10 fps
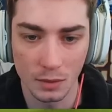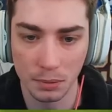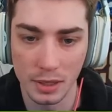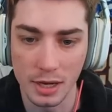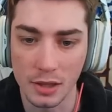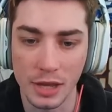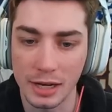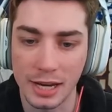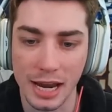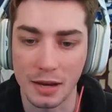Please,
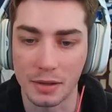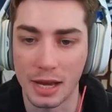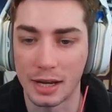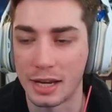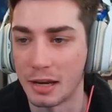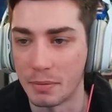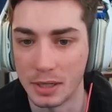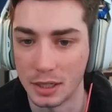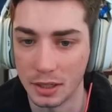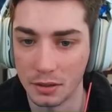that can't
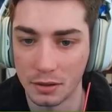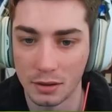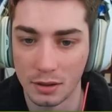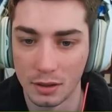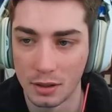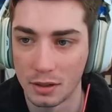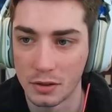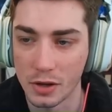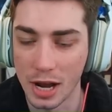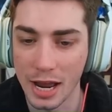be a hit.
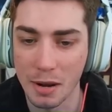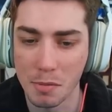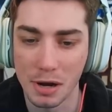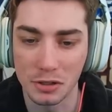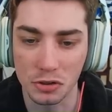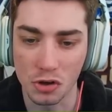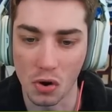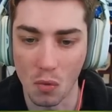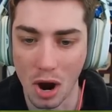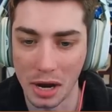Dude, I am about to
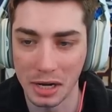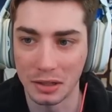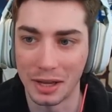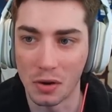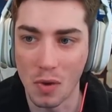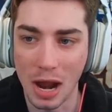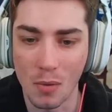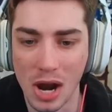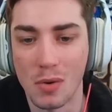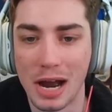start whining like, wah,
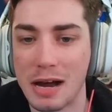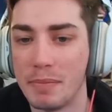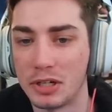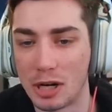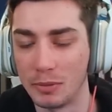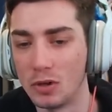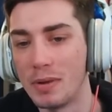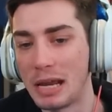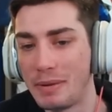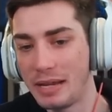wah, wah, bitch, I'm a little
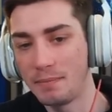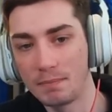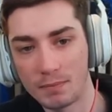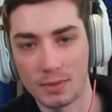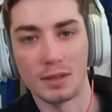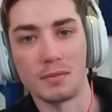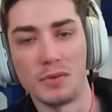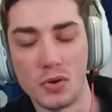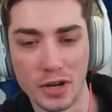baby. New